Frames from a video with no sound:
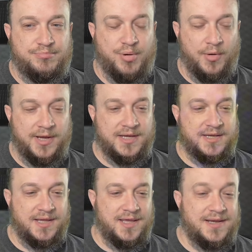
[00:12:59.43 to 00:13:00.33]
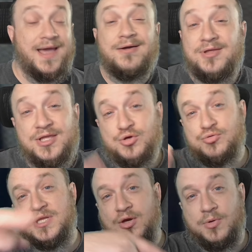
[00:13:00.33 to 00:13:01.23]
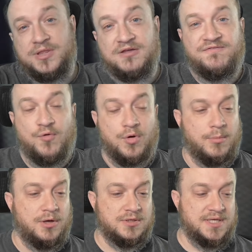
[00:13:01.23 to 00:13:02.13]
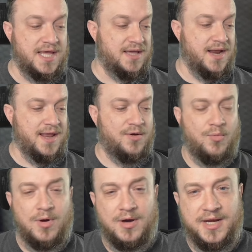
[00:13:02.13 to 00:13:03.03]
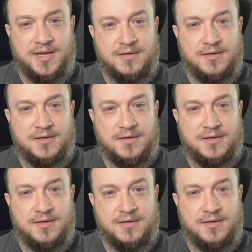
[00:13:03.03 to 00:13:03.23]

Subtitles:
Point dead. Now you deal with the 4 ball, Dan. I don't want it.